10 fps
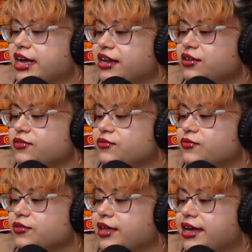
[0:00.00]
kind
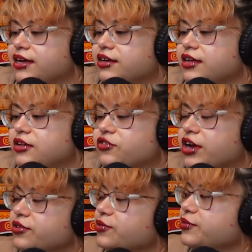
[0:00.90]
of like
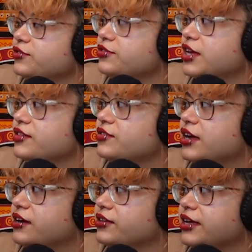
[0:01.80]
genre would you say that
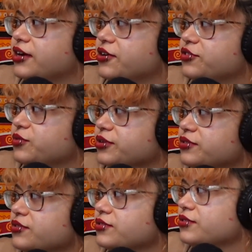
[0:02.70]
Satellite Hearts was?